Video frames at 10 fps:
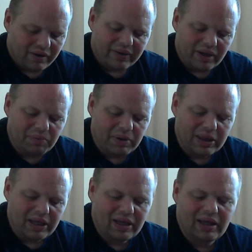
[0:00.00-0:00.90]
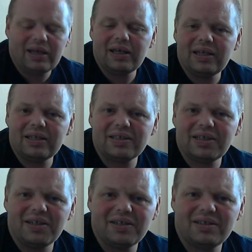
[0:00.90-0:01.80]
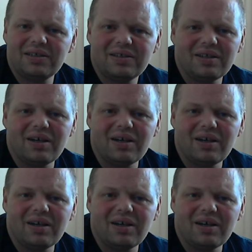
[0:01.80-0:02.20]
the only thing is,